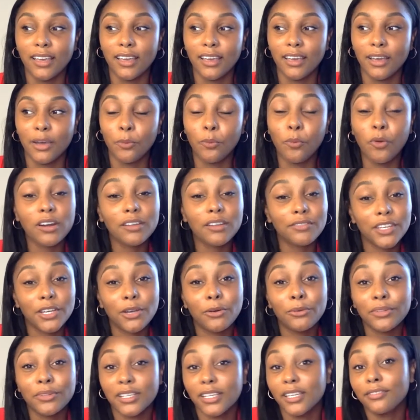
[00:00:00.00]
one of the
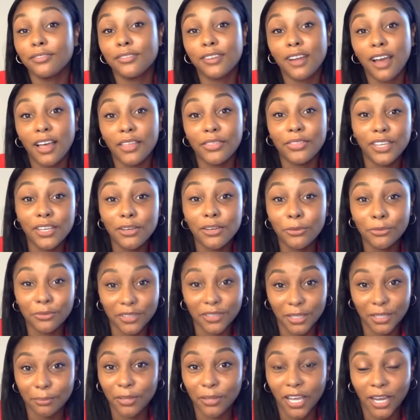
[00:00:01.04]
only, if not the
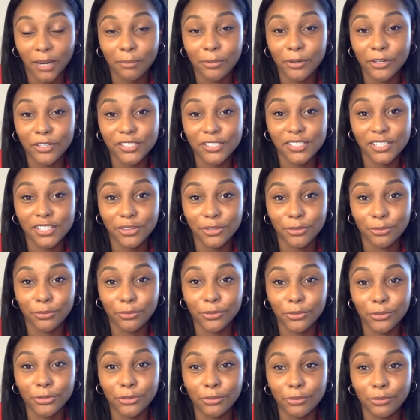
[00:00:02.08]
only Black person in the
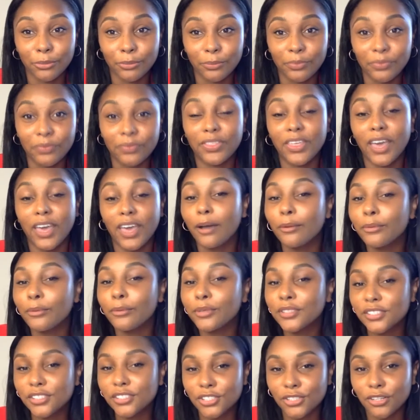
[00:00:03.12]
room, that
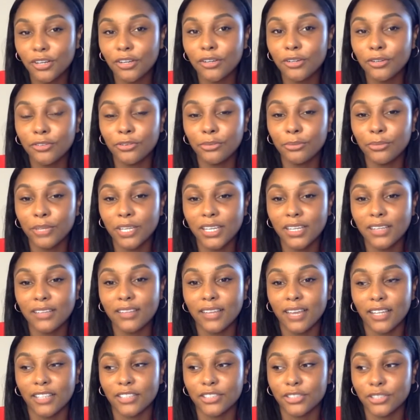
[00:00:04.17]
was a struggle for me in
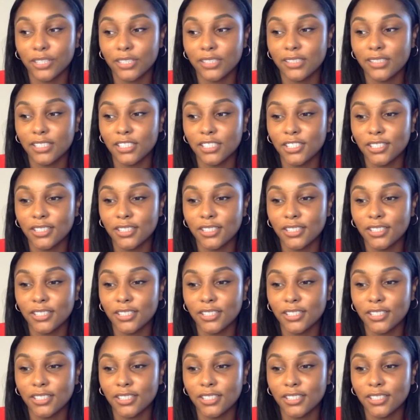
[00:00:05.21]
that transition.